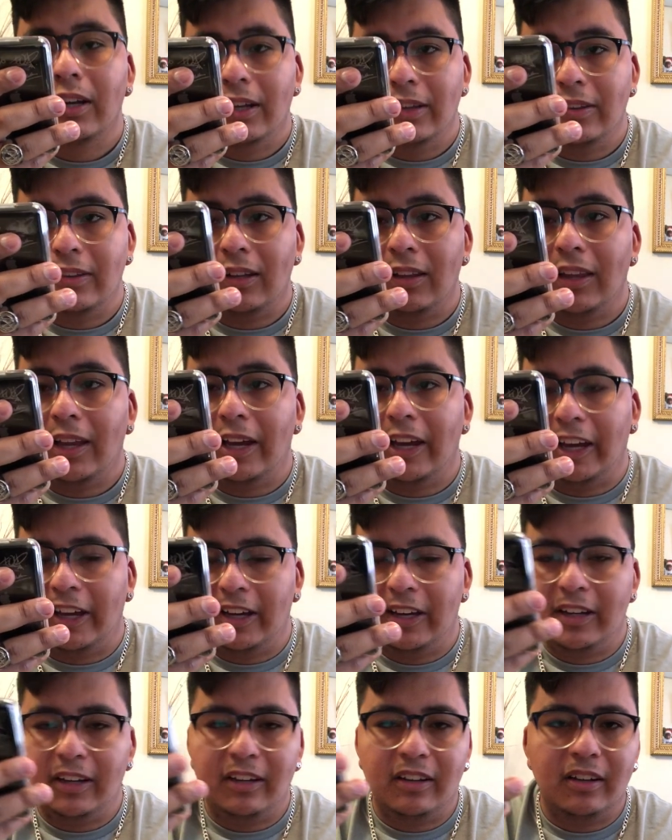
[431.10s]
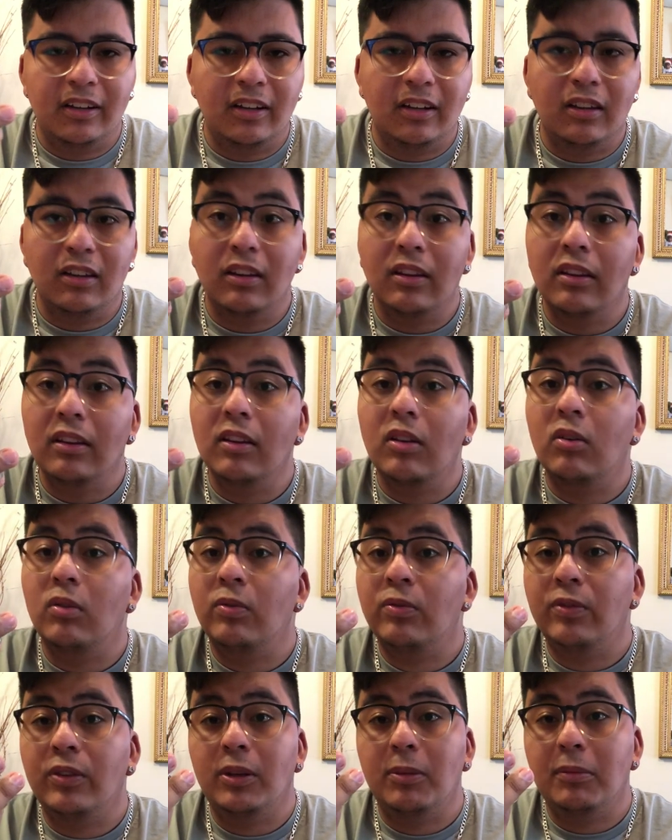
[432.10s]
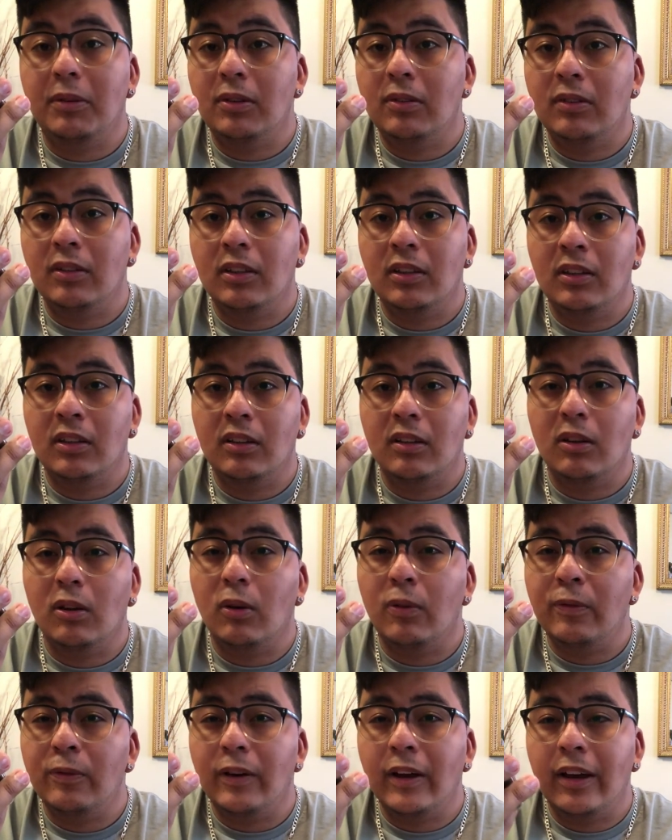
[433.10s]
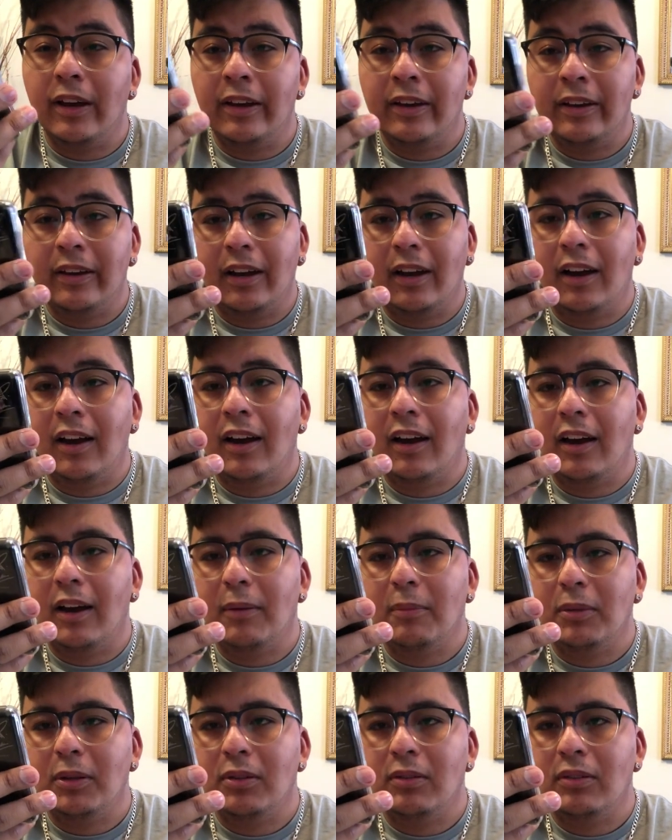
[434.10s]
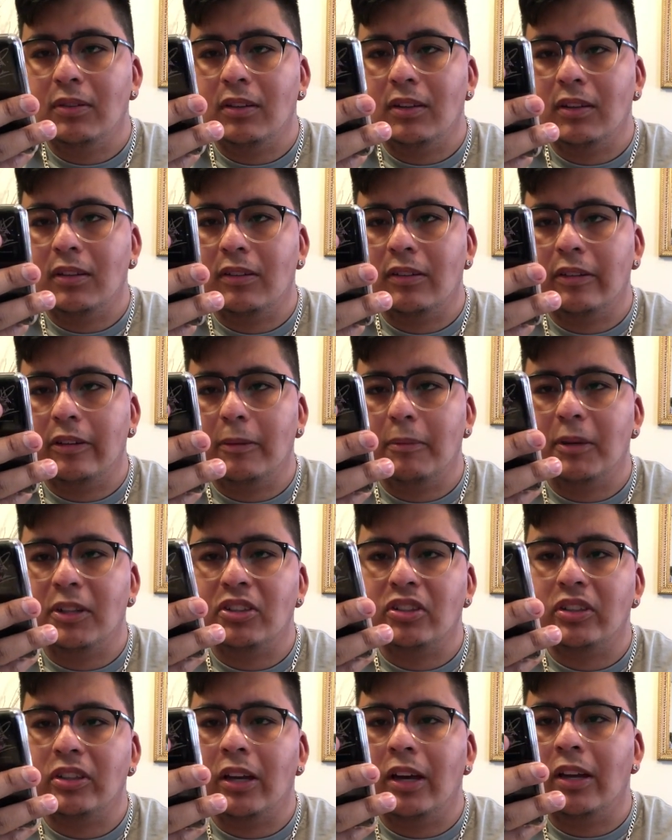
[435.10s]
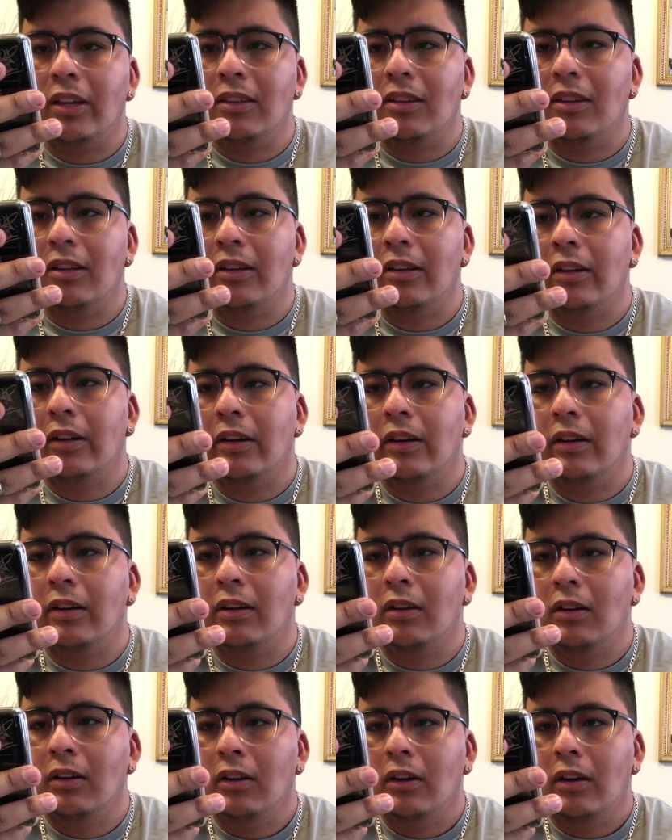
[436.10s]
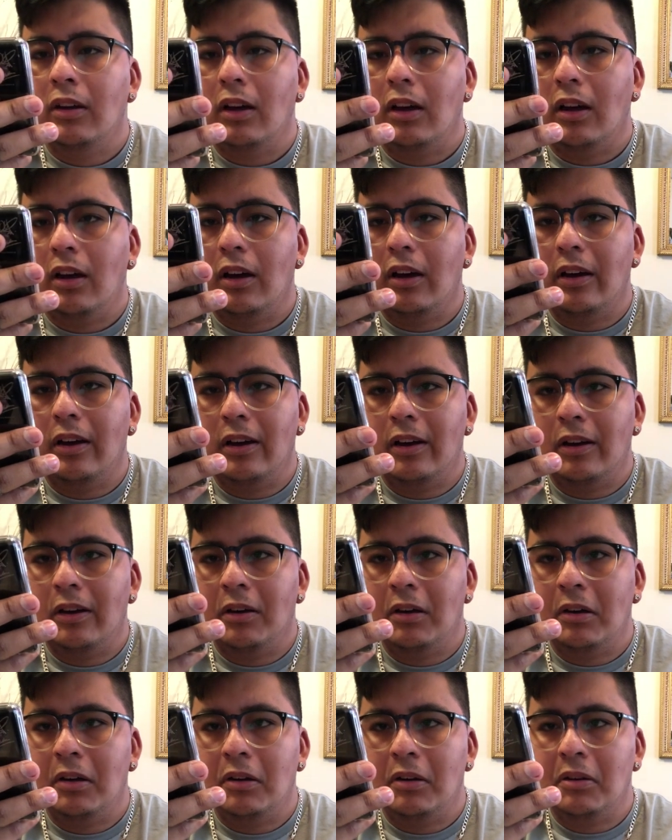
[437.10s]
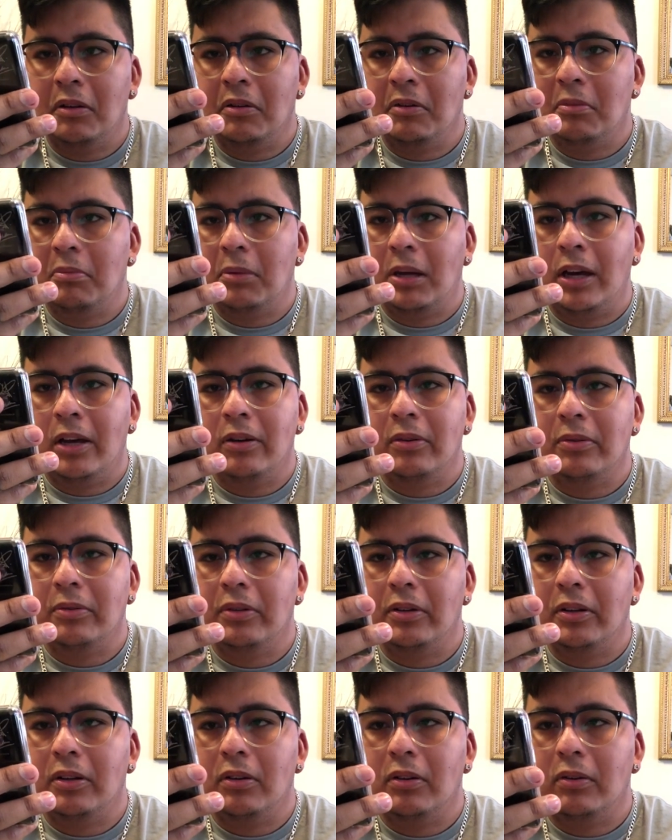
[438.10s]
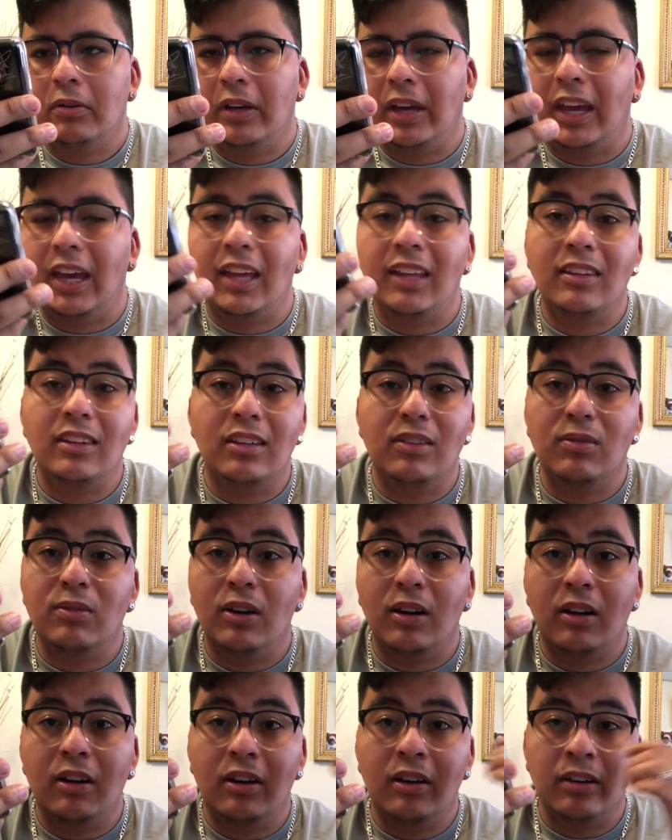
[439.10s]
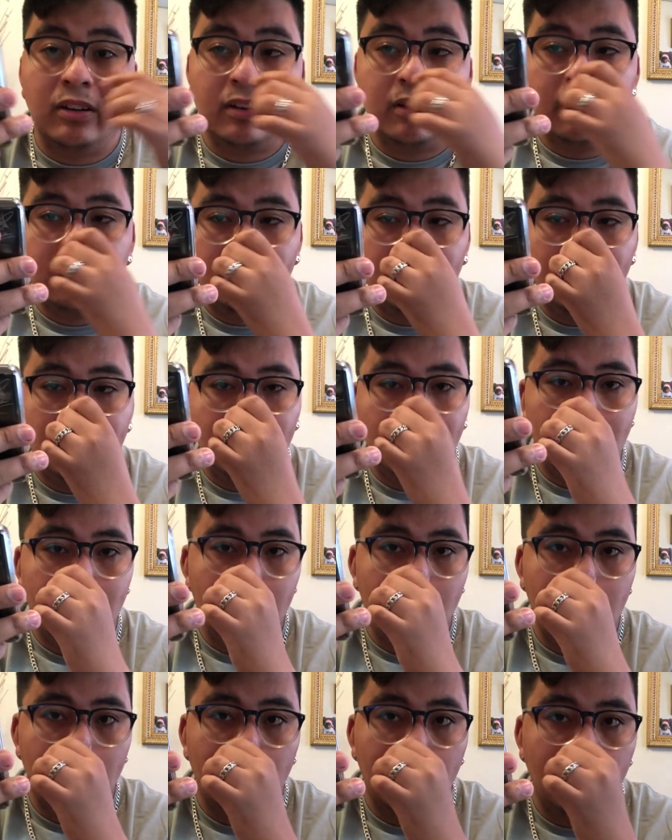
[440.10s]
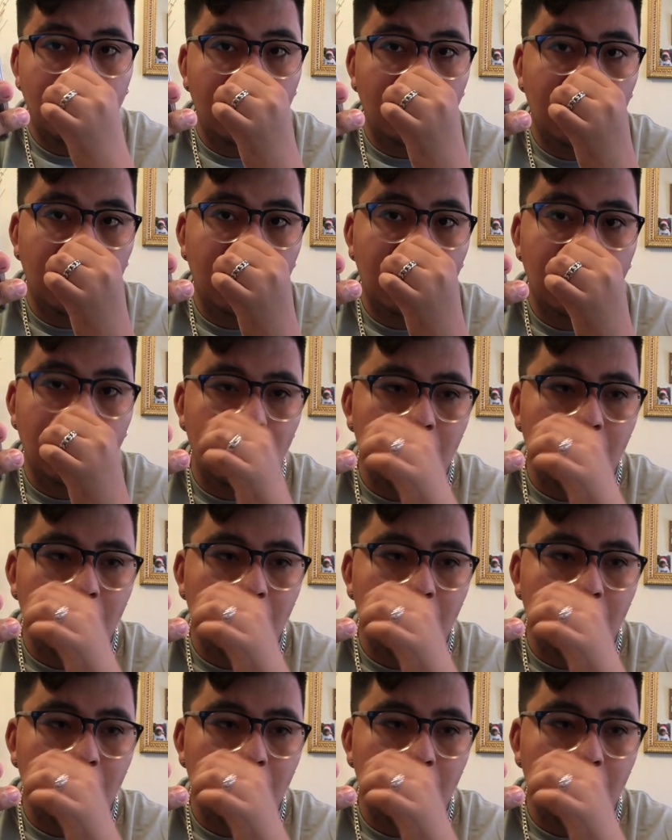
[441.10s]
to like uh, lofi music, lo-fi uh, music, to bachata, um, I don't know, indie rock. Uh,